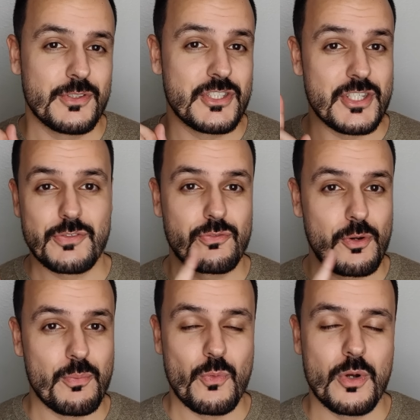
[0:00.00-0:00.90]
just
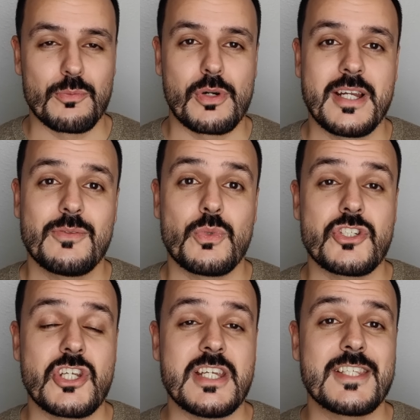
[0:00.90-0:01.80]
from one brand,
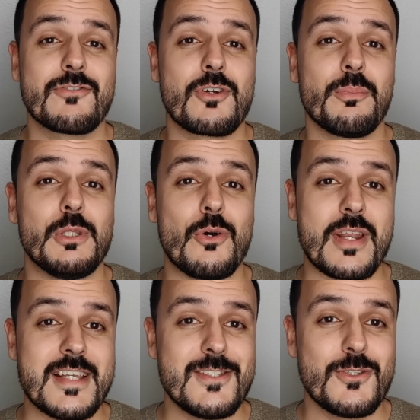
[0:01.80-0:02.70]
which is from
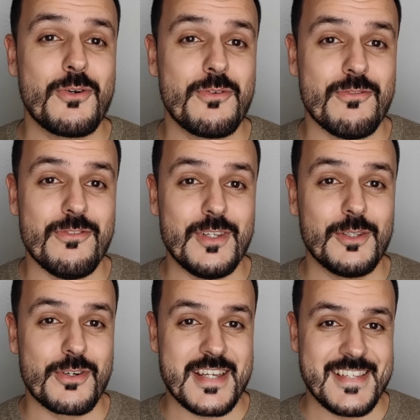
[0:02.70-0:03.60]
Lorenzo
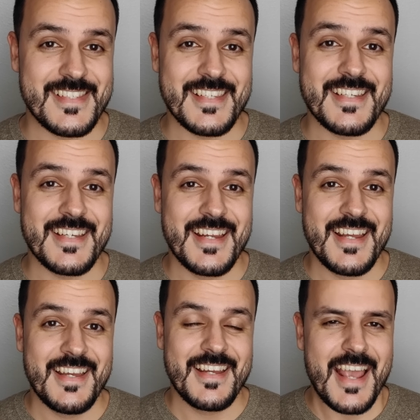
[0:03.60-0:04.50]
Villoresi.
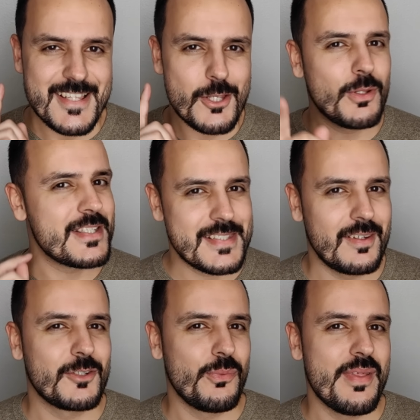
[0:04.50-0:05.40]
And so let's
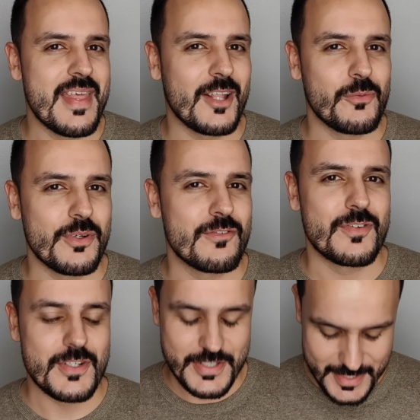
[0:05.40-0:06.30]
start with that one
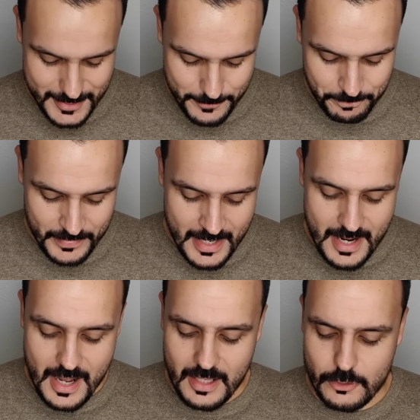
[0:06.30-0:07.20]
first.
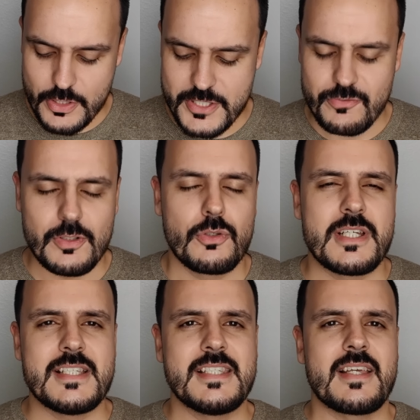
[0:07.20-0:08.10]
Lorenzo
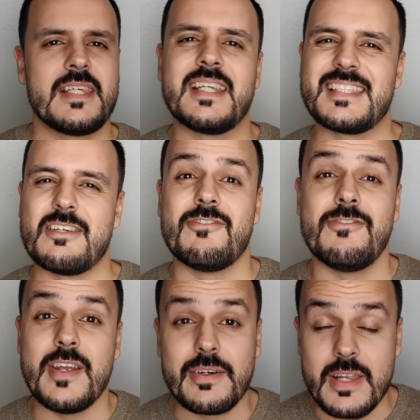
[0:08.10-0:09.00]
Villoresi, I think it's a
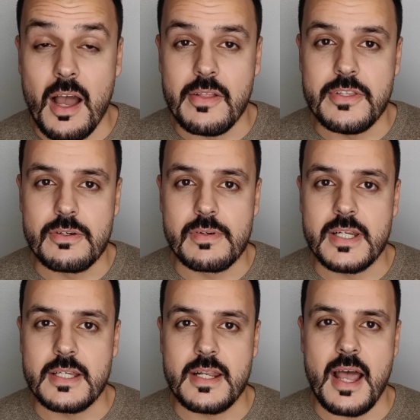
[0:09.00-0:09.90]
very
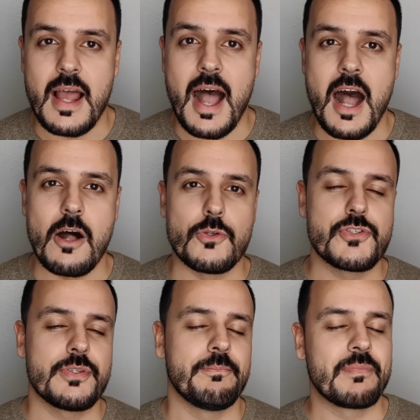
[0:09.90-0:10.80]
underrated
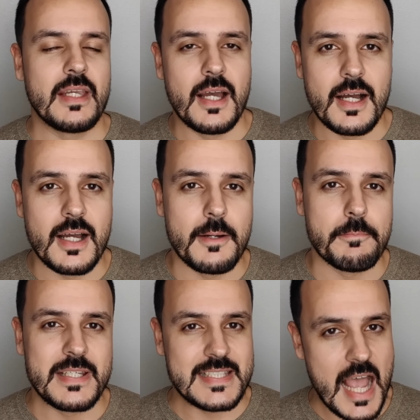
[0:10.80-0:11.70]
house,
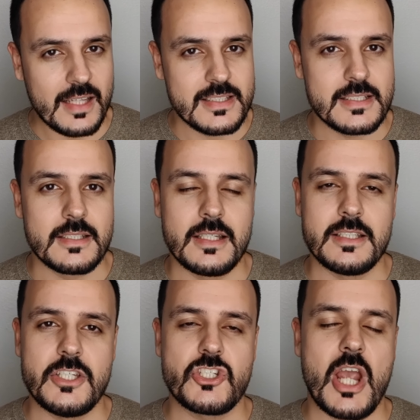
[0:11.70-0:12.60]
Italian
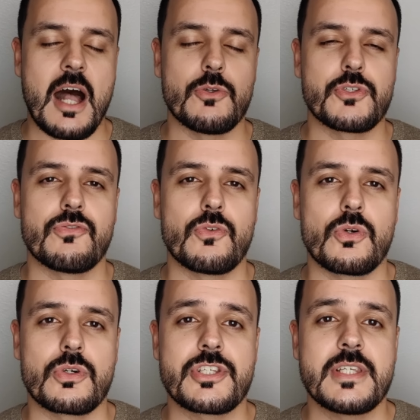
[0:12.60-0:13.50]
niche house, of
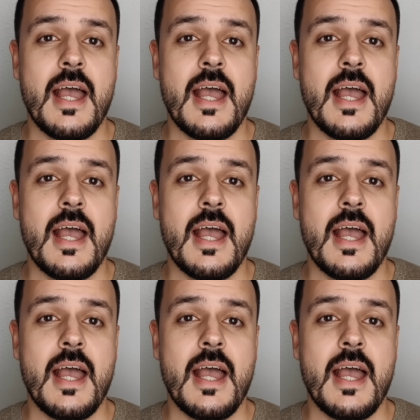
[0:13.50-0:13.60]
course.